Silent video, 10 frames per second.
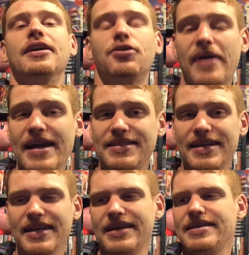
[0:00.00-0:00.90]

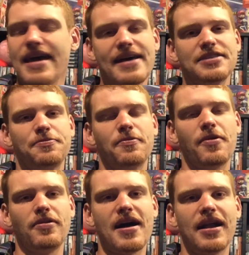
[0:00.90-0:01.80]
Granted, yes,
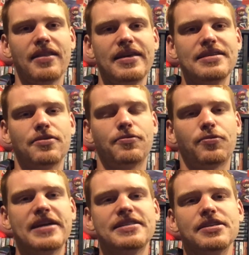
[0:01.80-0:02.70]
a lot of these
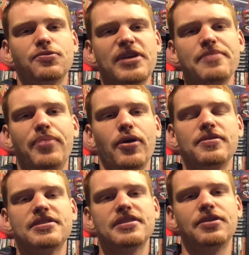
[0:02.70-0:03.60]
recent
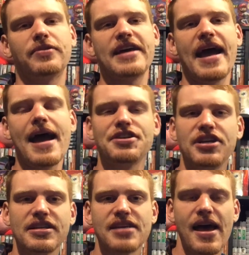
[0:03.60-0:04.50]
reboots and
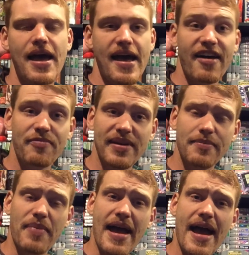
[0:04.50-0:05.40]
rehashings have
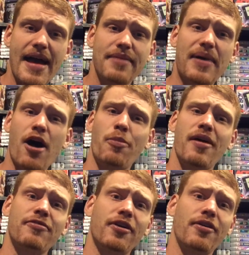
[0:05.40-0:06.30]
been bad.
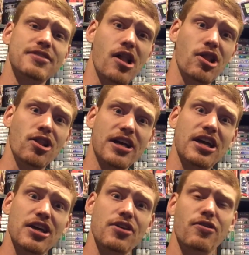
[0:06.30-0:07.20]
Powerpuff Girls,
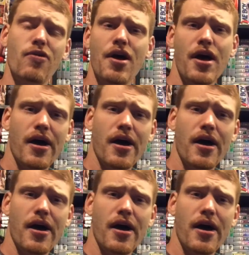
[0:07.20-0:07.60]
looking at you.